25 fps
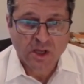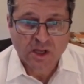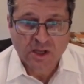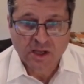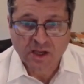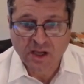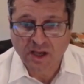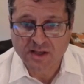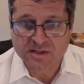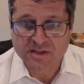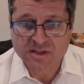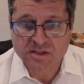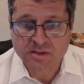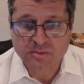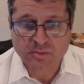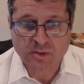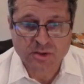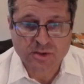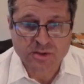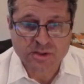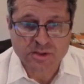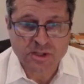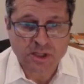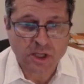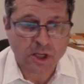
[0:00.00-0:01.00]

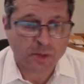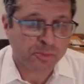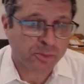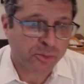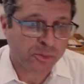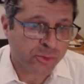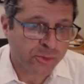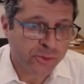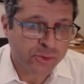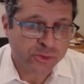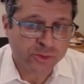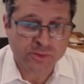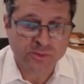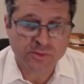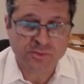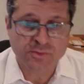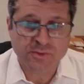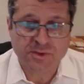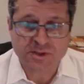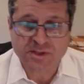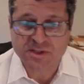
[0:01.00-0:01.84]
customers approved